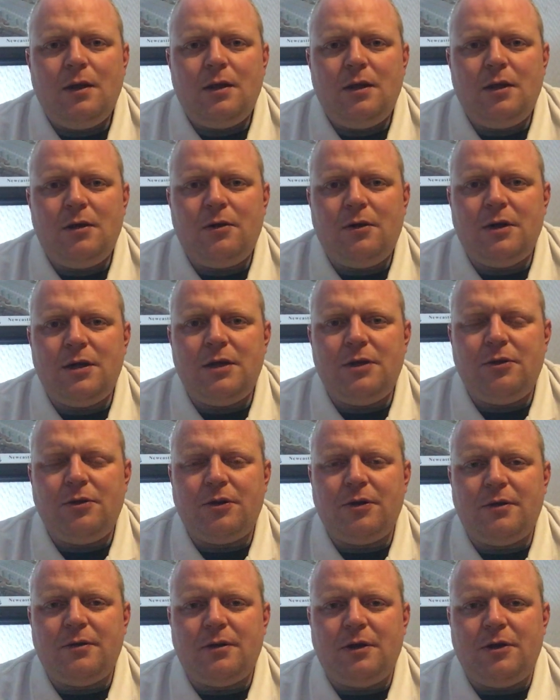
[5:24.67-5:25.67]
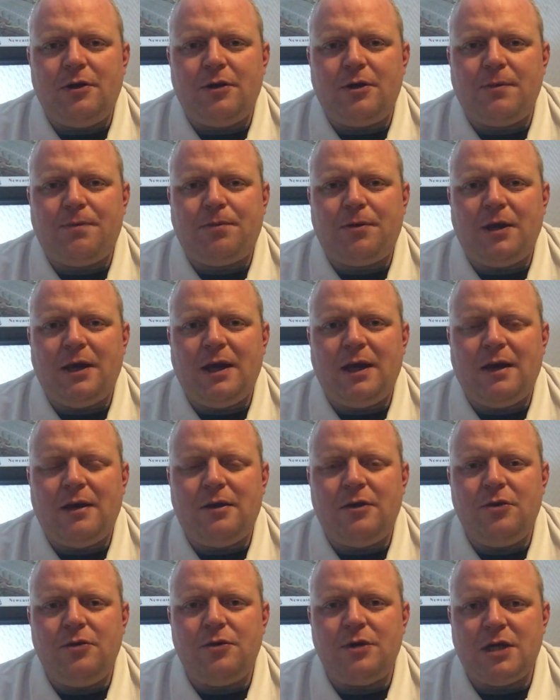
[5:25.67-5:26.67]
another player
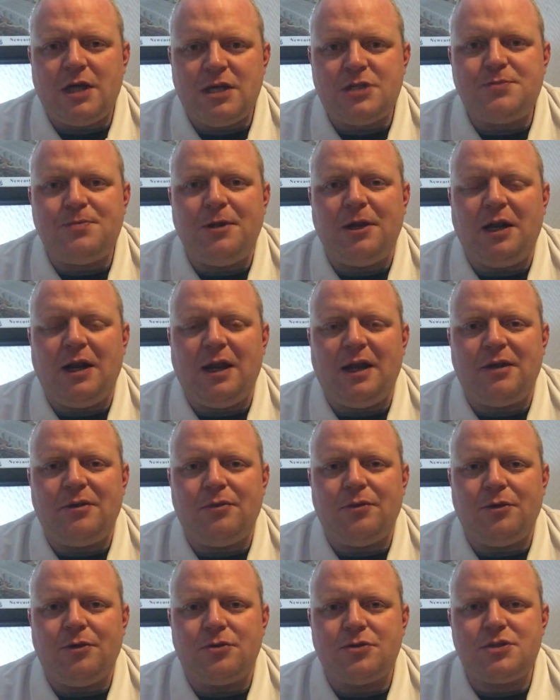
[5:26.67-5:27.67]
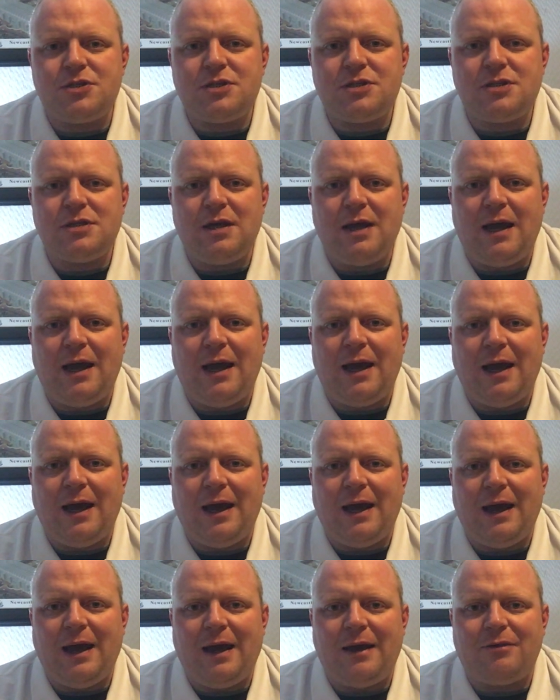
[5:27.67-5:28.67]
who has been linked with us
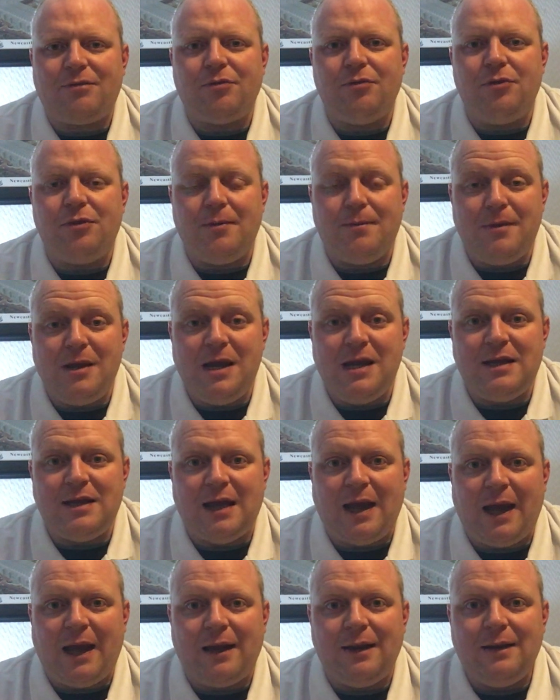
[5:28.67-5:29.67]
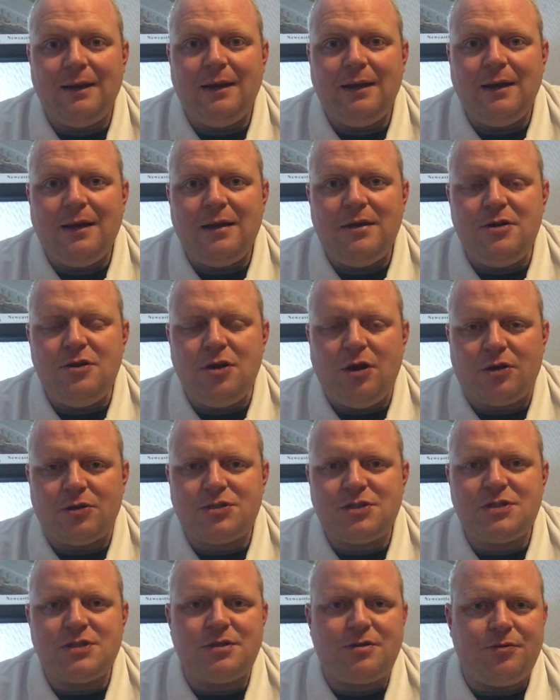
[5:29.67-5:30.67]
through the media,
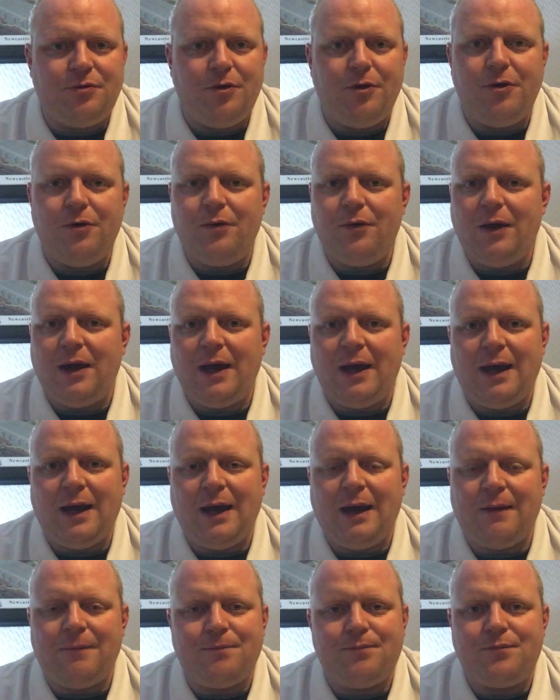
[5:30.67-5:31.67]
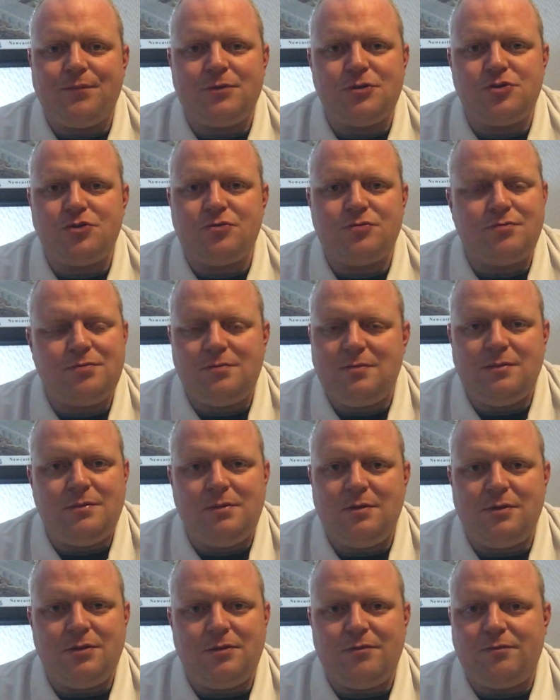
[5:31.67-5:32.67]
not through
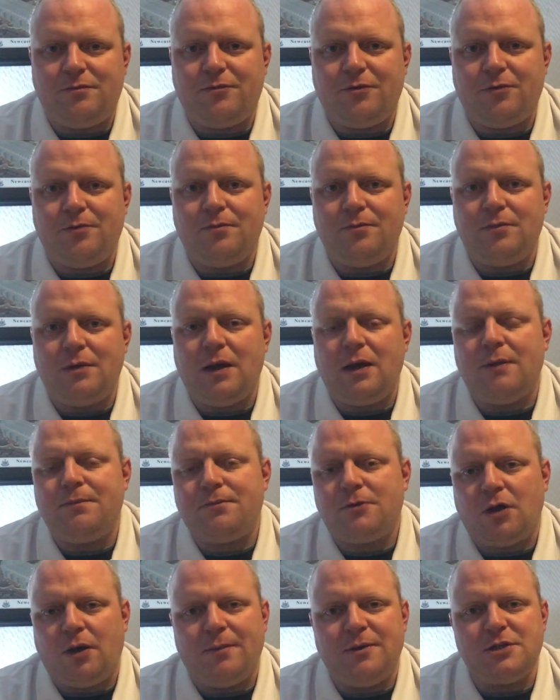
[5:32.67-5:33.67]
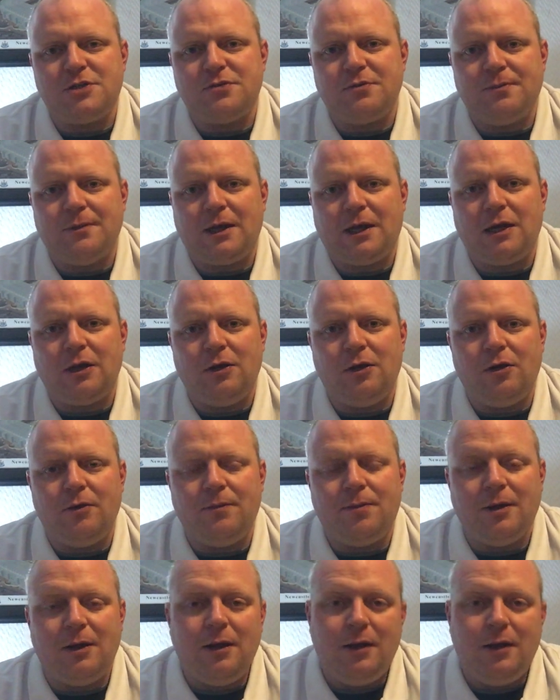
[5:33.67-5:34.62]
from comments from the club